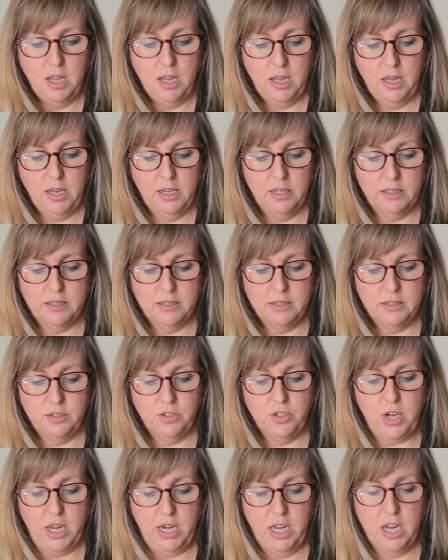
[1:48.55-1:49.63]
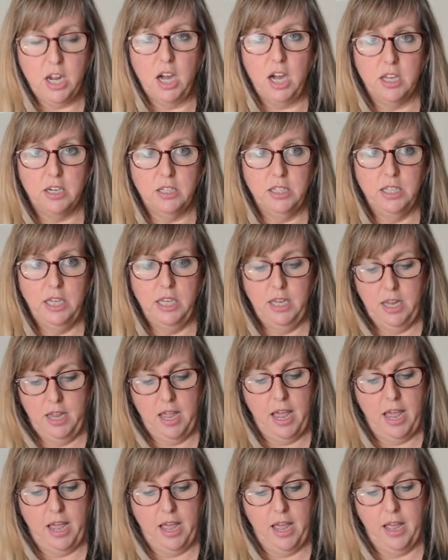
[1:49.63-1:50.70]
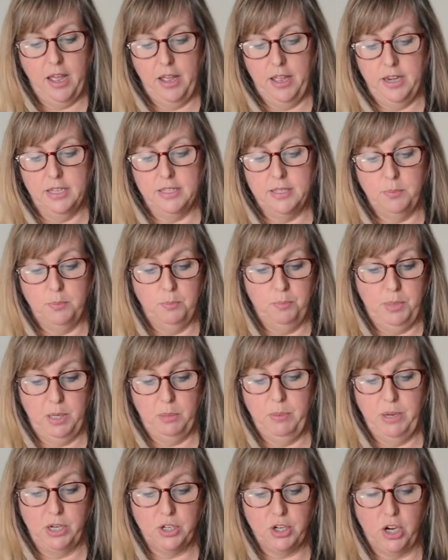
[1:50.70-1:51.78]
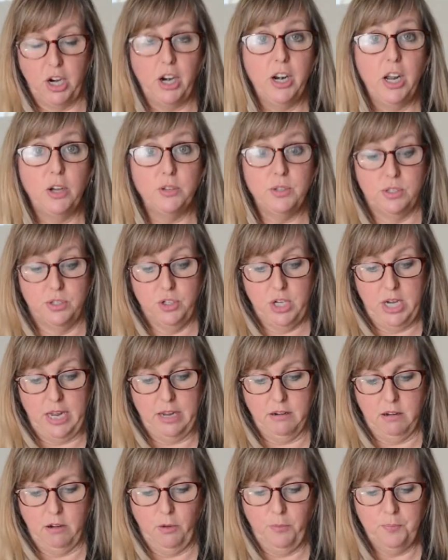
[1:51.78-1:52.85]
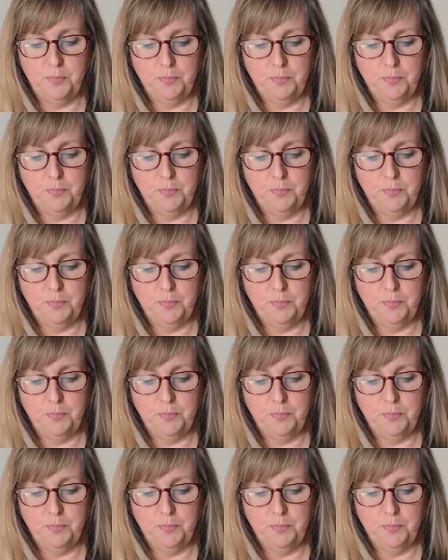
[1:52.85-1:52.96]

It's Jenny Connelly and it's Big Picture Art House channel.